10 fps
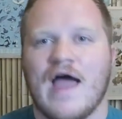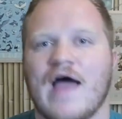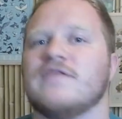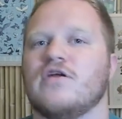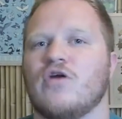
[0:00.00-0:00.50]

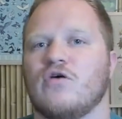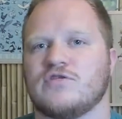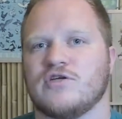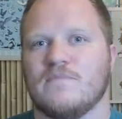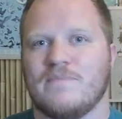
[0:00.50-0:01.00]
and then
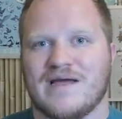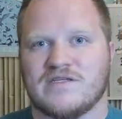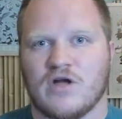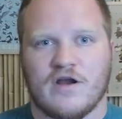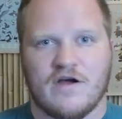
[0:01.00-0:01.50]
also
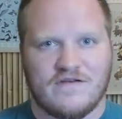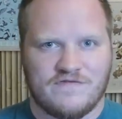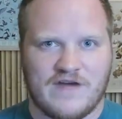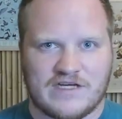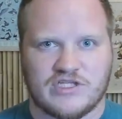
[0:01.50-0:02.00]
based on
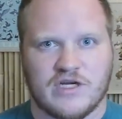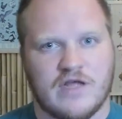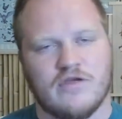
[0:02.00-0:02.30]
affection.